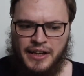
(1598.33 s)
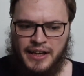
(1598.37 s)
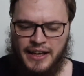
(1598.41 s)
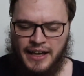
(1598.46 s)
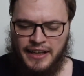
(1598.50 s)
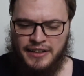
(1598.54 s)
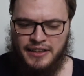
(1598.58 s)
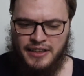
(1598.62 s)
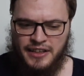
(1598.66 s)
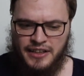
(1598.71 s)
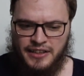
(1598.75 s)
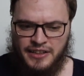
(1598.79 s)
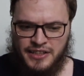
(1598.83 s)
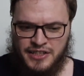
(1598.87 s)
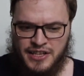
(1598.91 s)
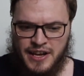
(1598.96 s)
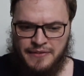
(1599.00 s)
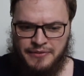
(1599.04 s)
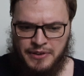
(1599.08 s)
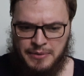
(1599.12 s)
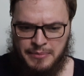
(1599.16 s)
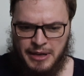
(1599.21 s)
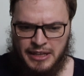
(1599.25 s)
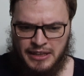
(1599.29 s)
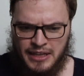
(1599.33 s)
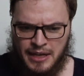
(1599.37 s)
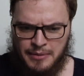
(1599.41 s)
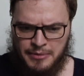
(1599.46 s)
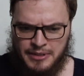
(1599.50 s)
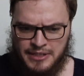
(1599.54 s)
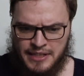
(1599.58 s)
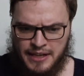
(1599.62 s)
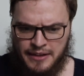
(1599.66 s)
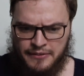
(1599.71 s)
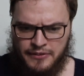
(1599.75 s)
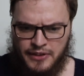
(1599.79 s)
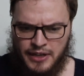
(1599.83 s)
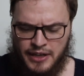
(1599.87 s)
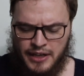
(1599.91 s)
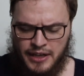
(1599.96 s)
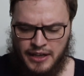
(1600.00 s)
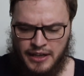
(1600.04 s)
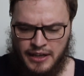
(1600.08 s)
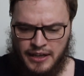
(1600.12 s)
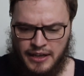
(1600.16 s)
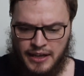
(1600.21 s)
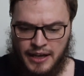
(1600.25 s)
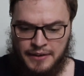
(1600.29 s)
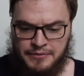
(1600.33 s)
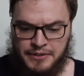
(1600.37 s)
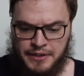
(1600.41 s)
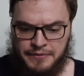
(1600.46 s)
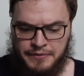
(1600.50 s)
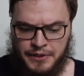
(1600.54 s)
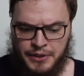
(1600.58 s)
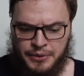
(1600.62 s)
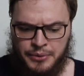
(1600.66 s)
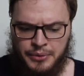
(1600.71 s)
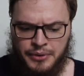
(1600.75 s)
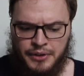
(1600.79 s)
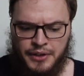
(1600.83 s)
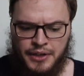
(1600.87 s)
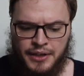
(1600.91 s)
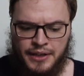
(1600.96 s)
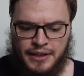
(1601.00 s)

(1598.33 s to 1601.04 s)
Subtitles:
And then the Shafi'i madhab is of the view